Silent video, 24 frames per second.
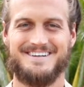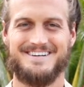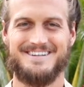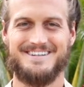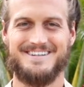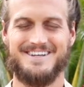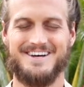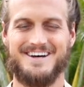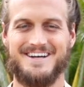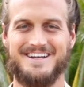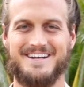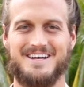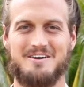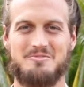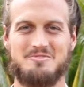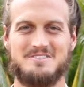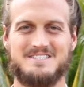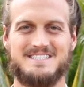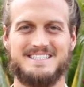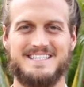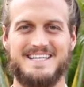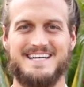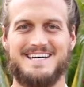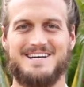Aloha
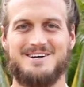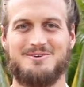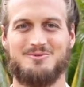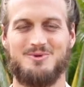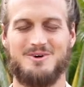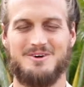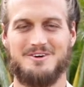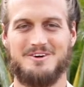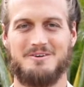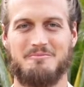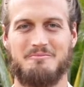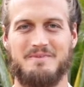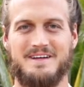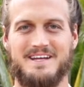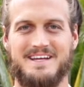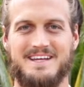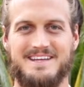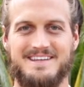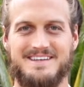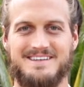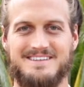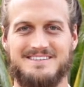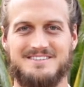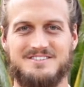Namaste. Welcome
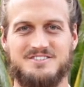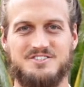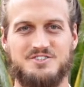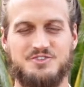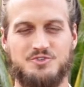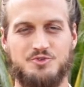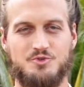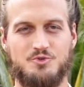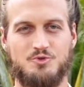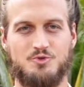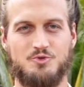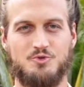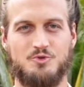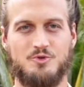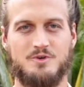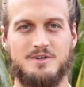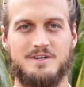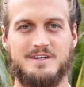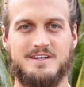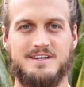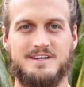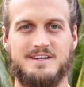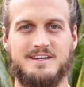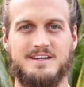in to
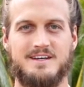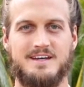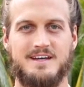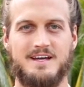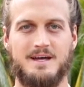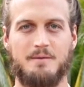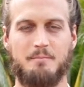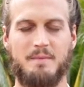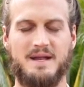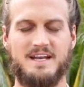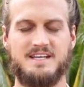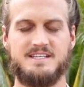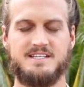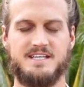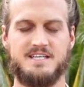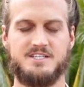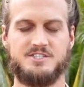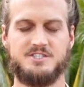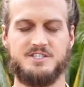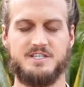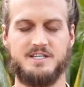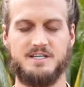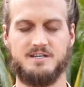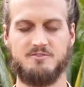
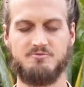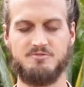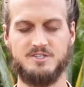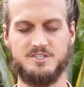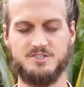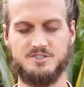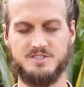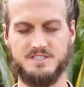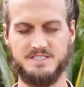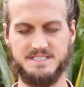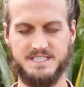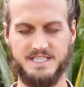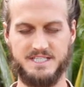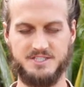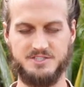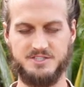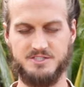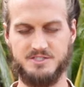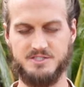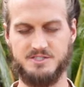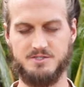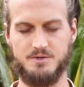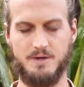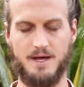meditation and
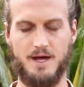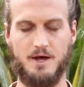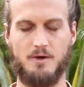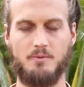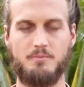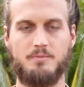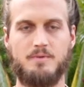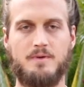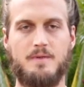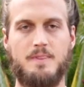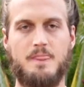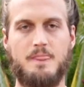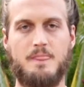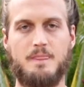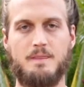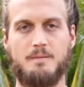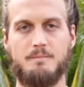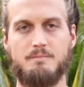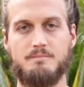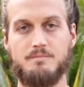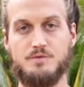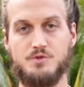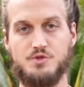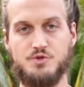visualization to help
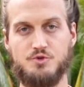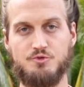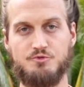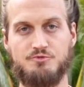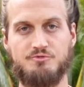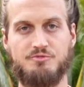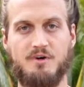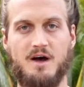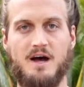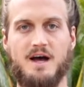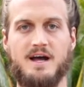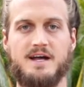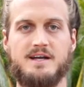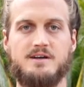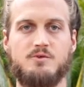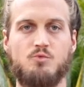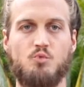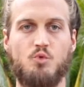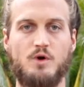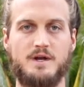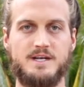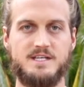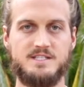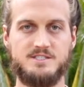you find
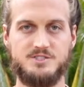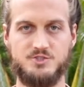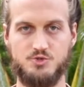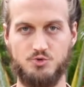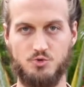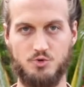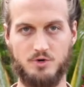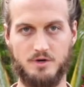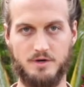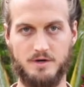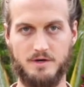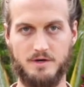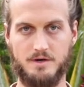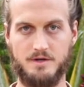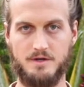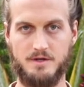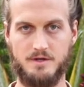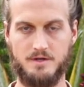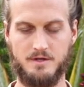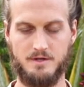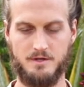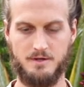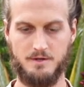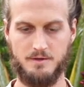what is your
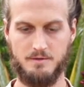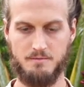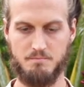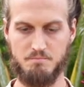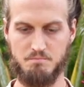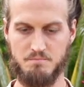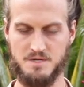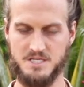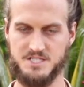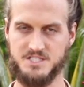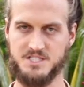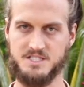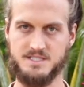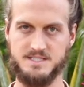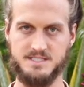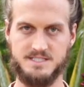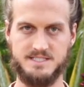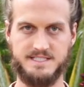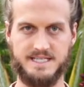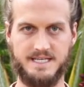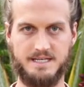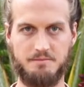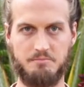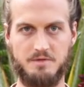mission
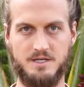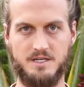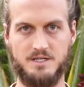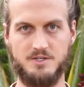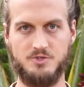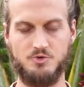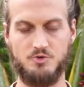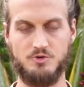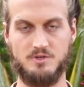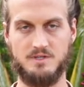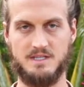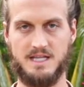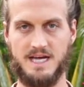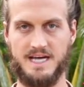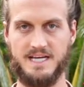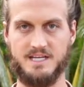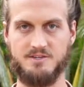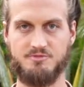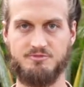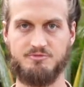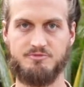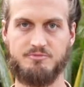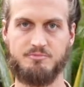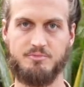statement, your
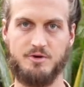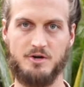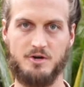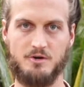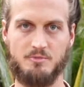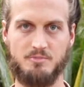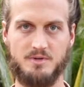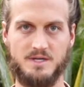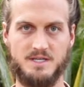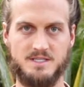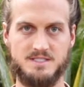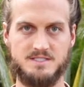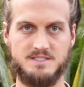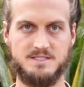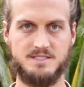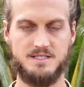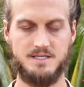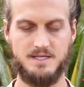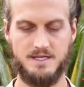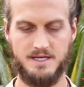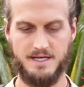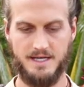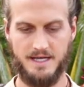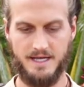life purpose,
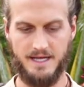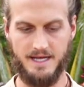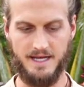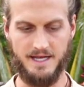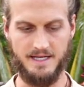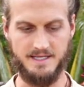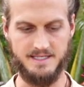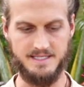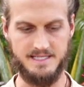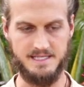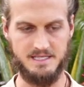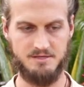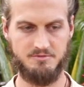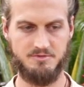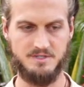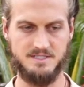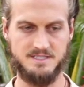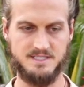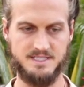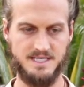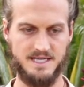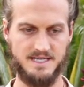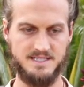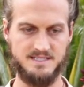and give a
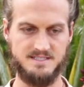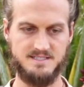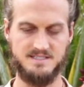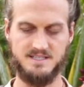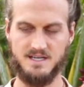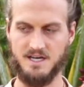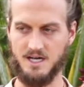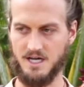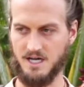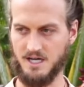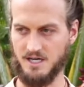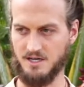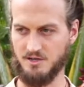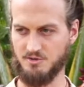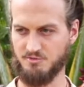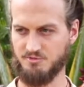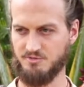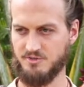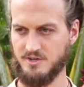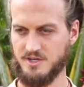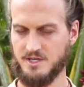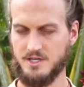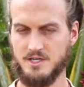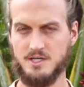sense
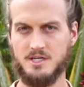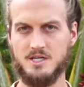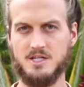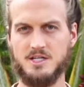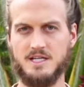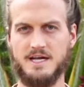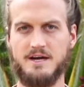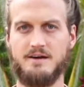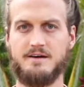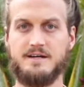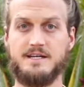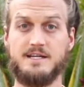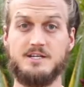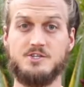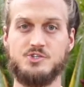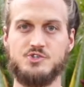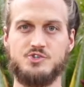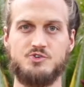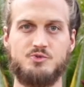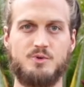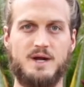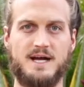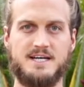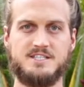of clarity and
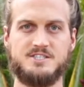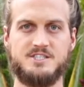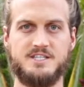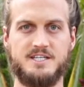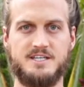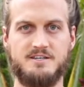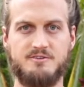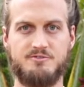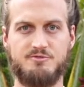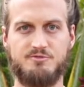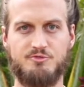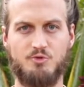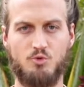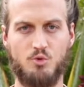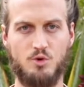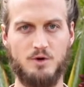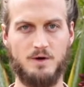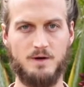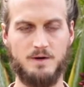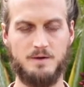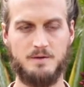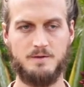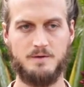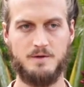direction
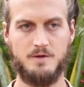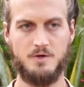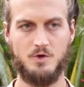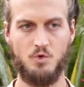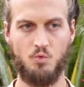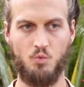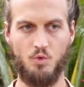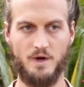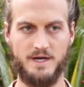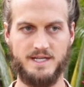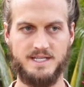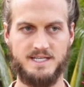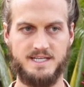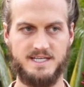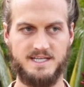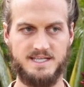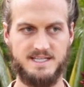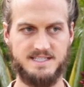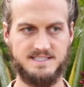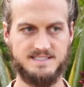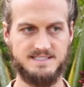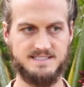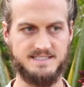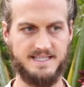for what it
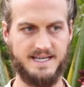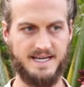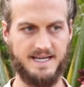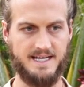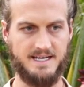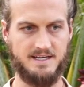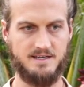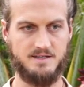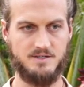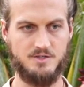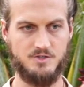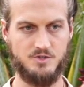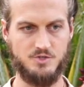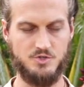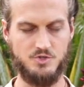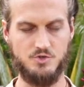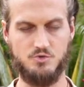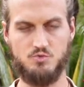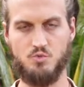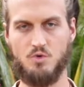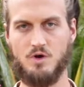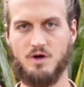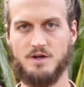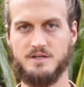is that
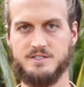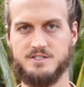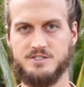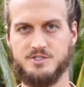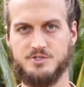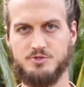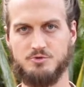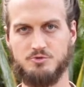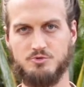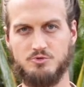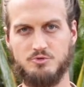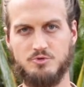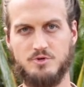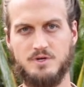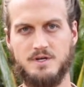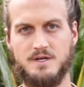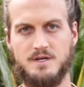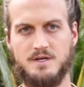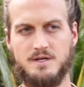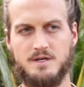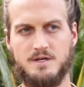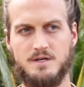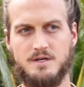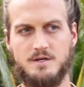you want to
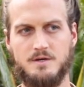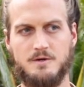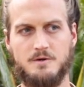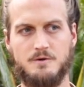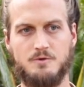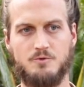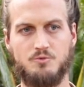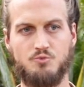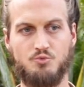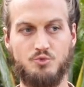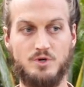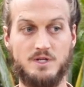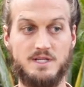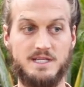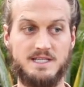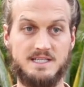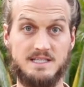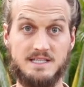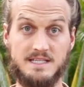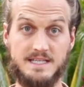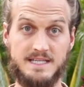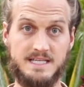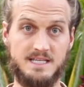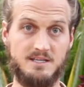really
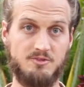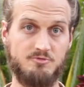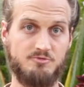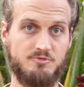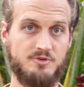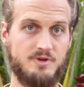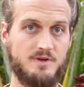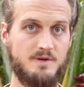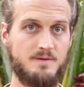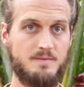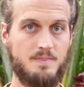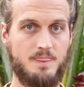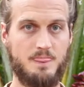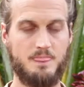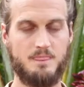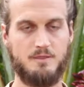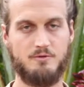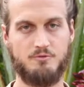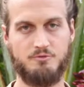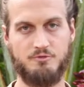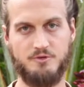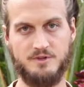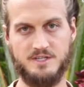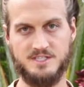leave
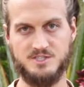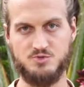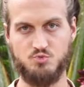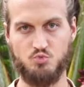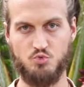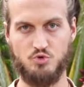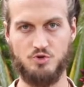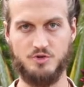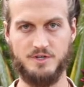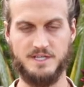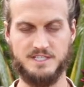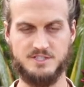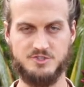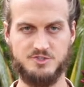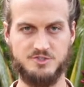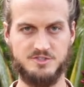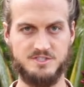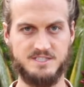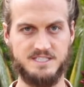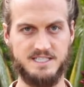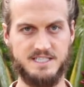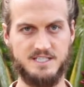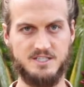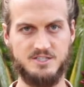for this world as your
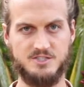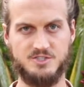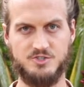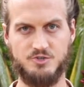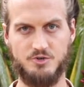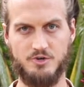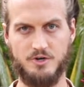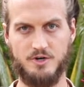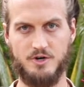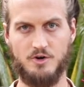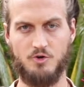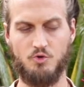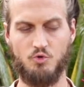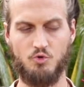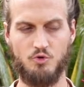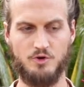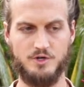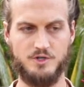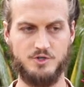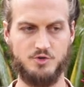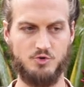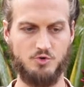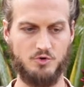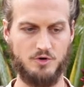signature or
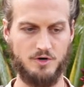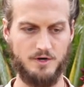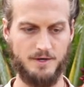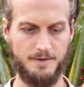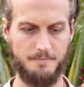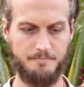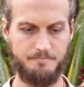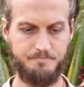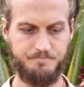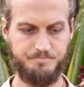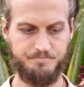your